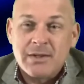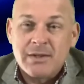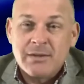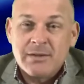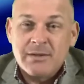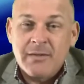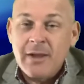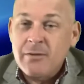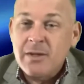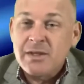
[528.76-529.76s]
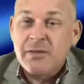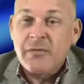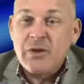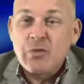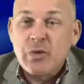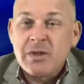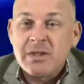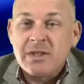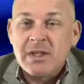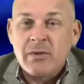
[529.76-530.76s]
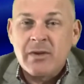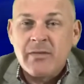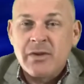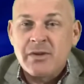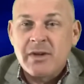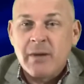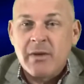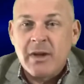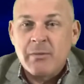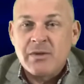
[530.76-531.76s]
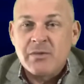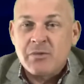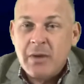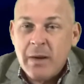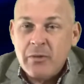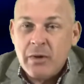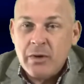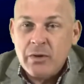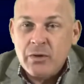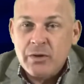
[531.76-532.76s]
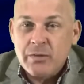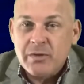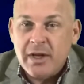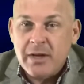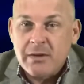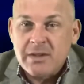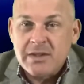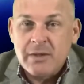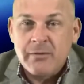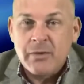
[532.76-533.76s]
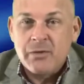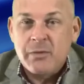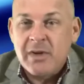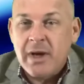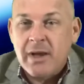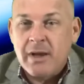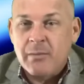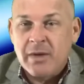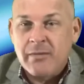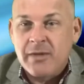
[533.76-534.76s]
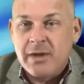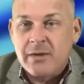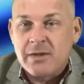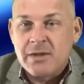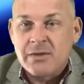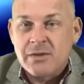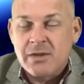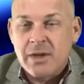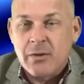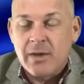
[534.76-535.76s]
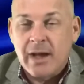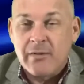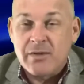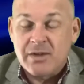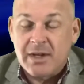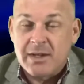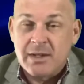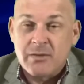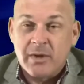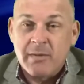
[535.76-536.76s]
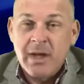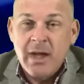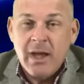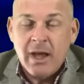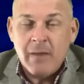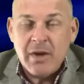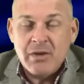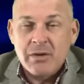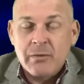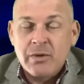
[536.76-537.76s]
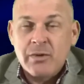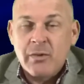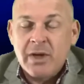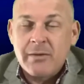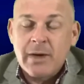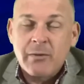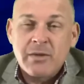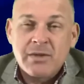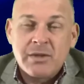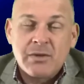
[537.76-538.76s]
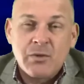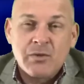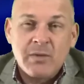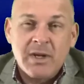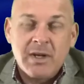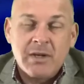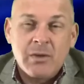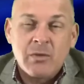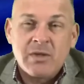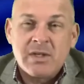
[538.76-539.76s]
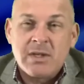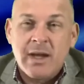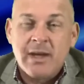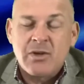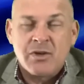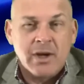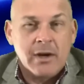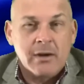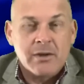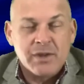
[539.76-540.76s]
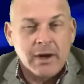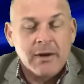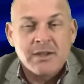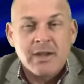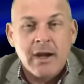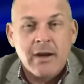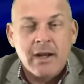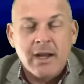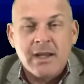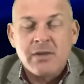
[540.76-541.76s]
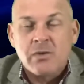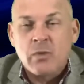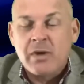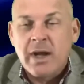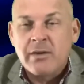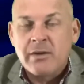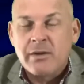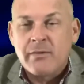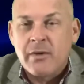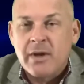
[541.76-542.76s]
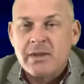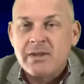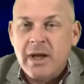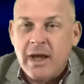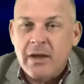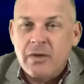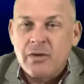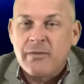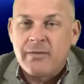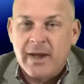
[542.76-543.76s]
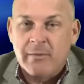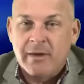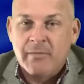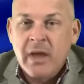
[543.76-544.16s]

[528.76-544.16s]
news. Follow us on Facebook to see what events are coming up, and subscribe to our YouTube channel to see future BIA update videos as soon as they go live, just like this one. And make sure when you interact with us on social media, don't just share. Sharing is caring, and it gets the word out to your friends and your family.